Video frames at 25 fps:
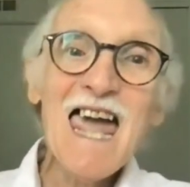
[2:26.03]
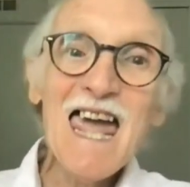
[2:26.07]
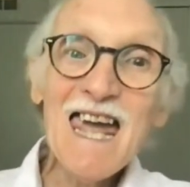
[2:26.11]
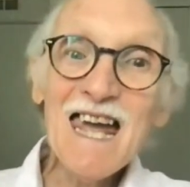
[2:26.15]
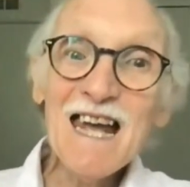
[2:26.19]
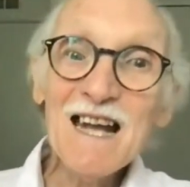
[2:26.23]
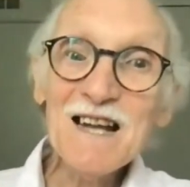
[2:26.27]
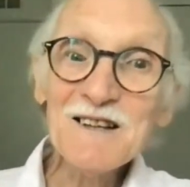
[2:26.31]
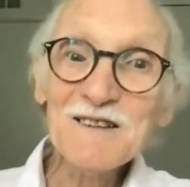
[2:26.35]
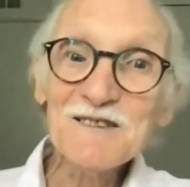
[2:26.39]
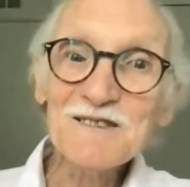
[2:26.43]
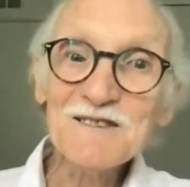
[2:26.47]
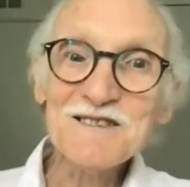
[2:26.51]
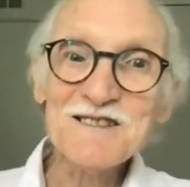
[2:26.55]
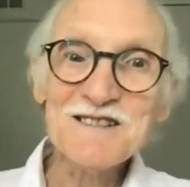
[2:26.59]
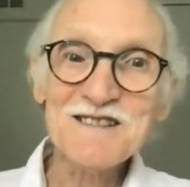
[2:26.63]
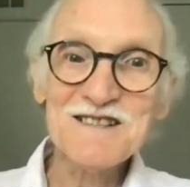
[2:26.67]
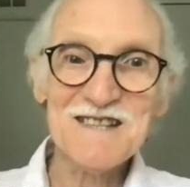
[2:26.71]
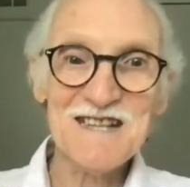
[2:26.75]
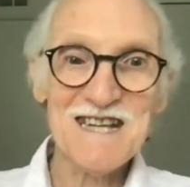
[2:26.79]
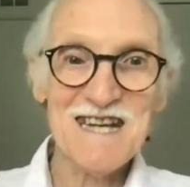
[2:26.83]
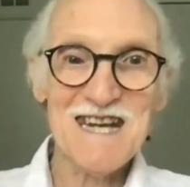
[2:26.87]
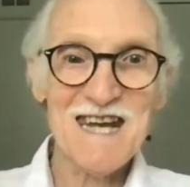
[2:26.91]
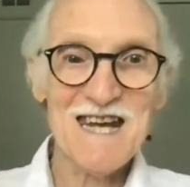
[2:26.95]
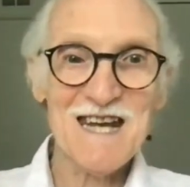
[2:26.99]

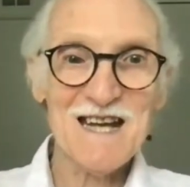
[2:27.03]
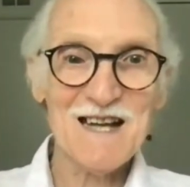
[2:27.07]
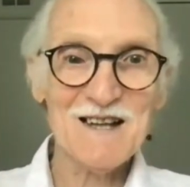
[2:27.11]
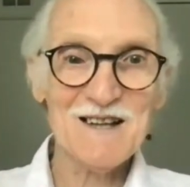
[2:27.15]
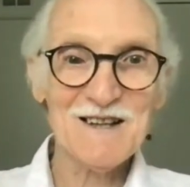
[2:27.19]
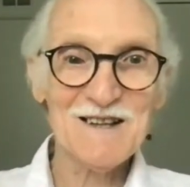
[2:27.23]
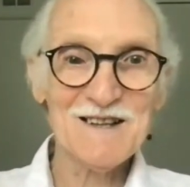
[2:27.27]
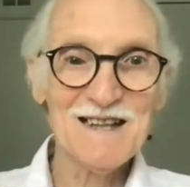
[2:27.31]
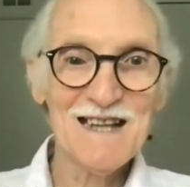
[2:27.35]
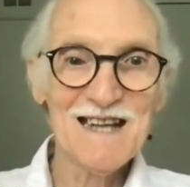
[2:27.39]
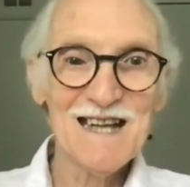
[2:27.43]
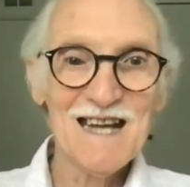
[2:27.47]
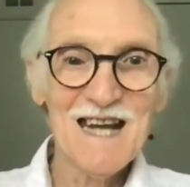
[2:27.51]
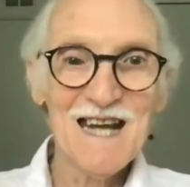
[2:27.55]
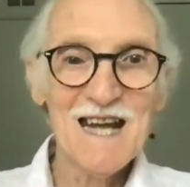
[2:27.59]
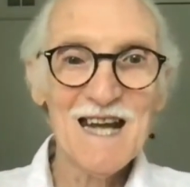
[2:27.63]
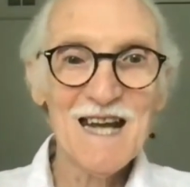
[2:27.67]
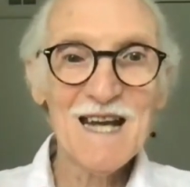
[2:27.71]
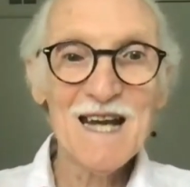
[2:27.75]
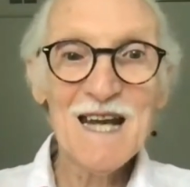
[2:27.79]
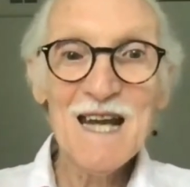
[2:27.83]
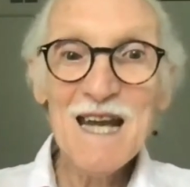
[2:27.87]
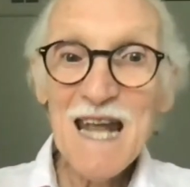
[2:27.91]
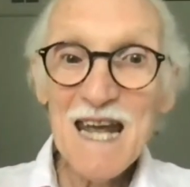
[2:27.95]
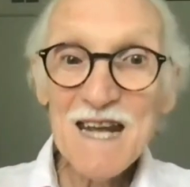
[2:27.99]
LCL,
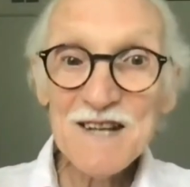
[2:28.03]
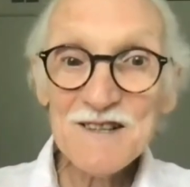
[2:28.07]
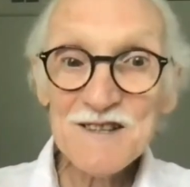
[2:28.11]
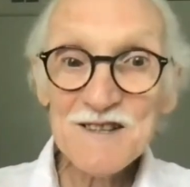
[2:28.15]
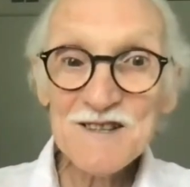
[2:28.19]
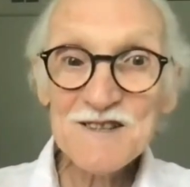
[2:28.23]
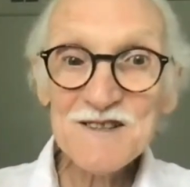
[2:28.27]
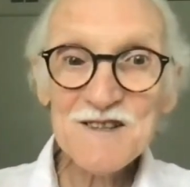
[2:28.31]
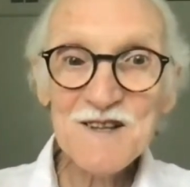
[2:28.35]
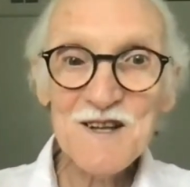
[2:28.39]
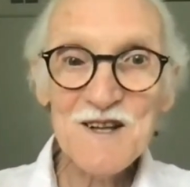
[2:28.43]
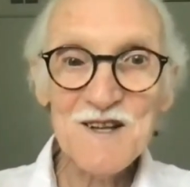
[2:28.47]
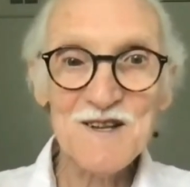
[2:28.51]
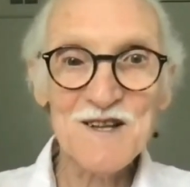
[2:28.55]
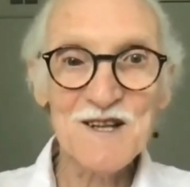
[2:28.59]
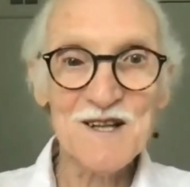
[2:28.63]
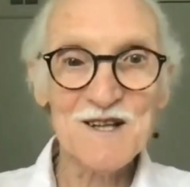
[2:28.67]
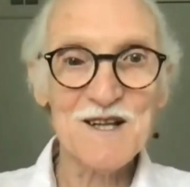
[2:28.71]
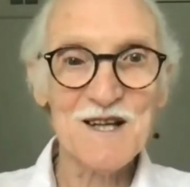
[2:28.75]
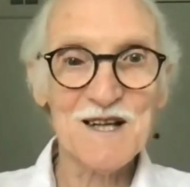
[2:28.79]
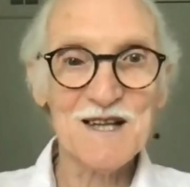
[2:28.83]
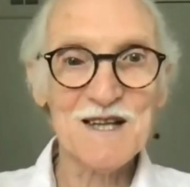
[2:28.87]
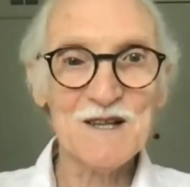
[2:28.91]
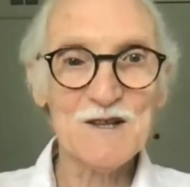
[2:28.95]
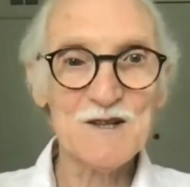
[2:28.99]
less
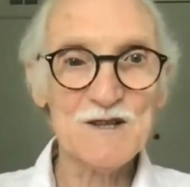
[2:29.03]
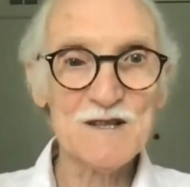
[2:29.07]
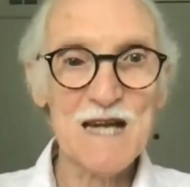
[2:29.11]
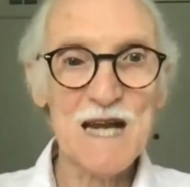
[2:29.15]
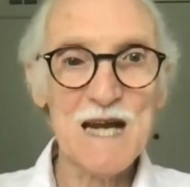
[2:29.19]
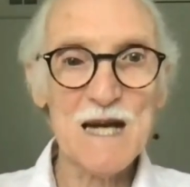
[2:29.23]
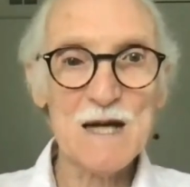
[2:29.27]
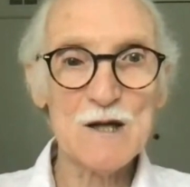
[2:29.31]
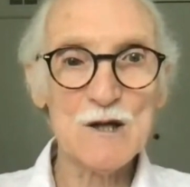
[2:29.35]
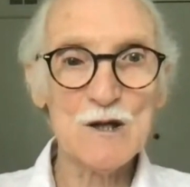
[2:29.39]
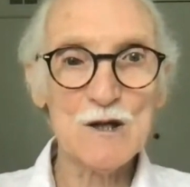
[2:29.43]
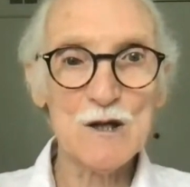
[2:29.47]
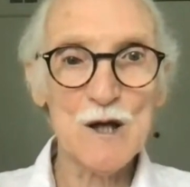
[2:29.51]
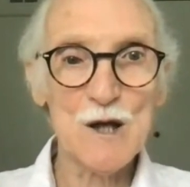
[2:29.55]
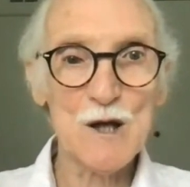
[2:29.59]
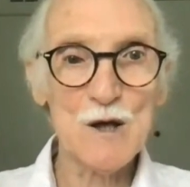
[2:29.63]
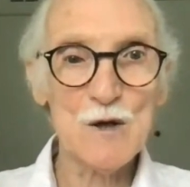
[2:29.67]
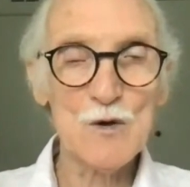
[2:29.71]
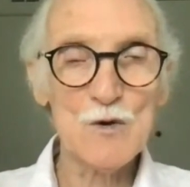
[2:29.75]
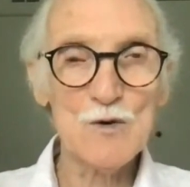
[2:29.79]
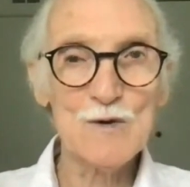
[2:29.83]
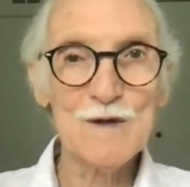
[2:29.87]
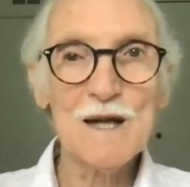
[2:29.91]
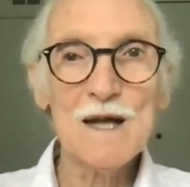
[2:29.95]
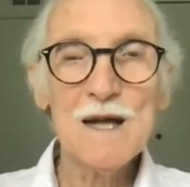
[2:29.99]
than a container
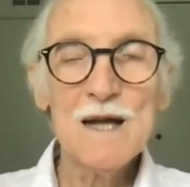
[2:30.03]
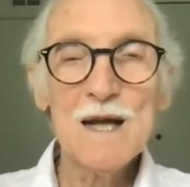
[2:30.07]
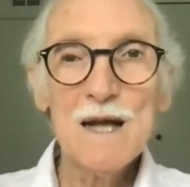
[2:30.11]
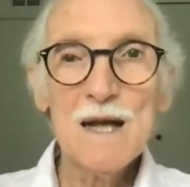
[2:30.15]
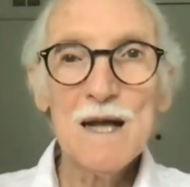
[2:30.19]
load.